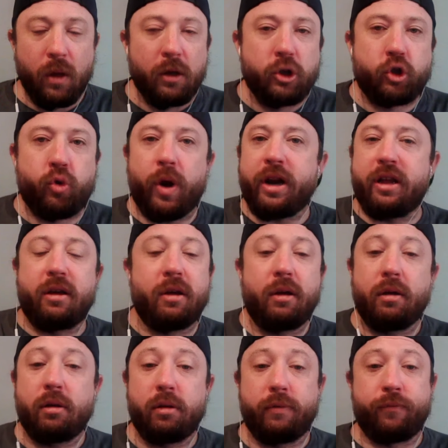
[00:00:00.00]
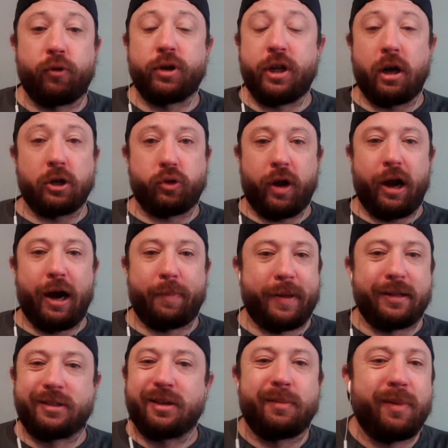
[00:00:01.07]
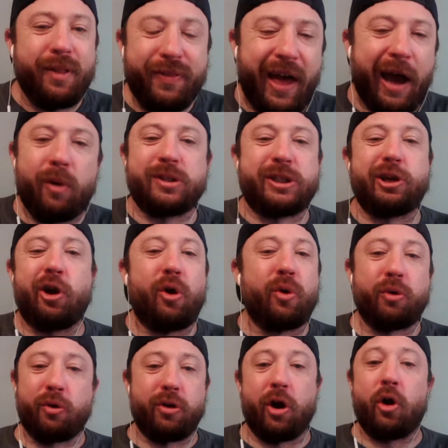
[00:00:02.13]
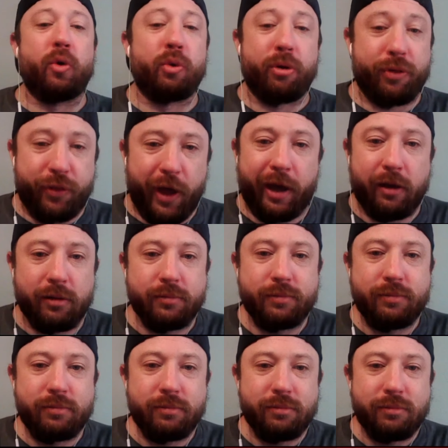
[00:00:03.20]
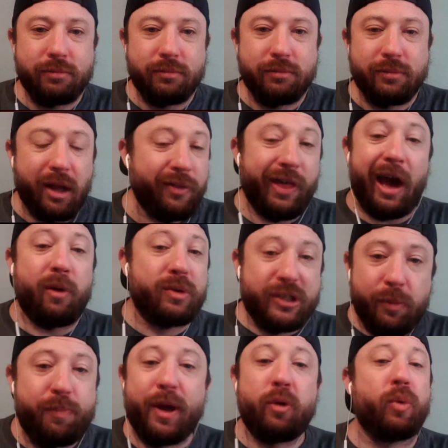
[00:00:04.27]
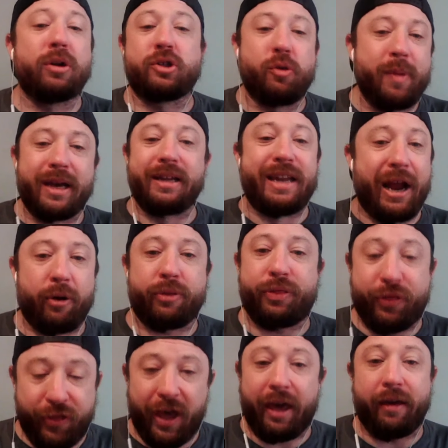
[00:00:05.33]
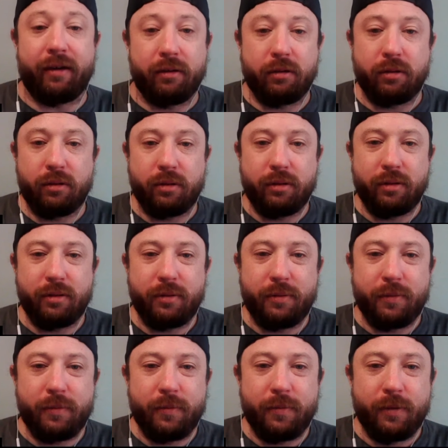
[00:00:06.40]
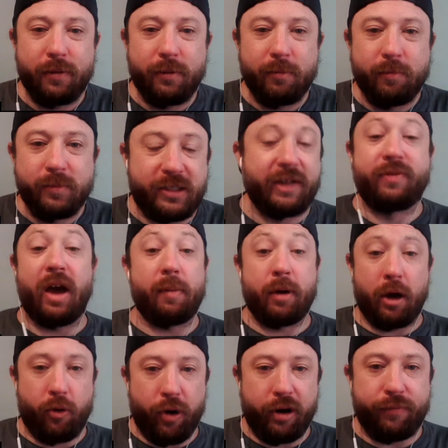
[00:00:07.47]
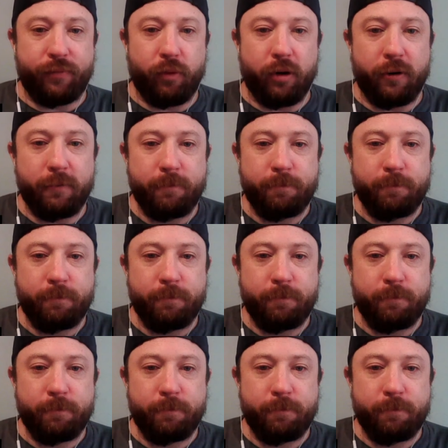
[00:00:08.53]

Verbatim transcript: Trading for DeAndre Hopkins, that was an owner-to-owner thing. That was a Bidwill to McNair thing. Steve Keim got credit for it.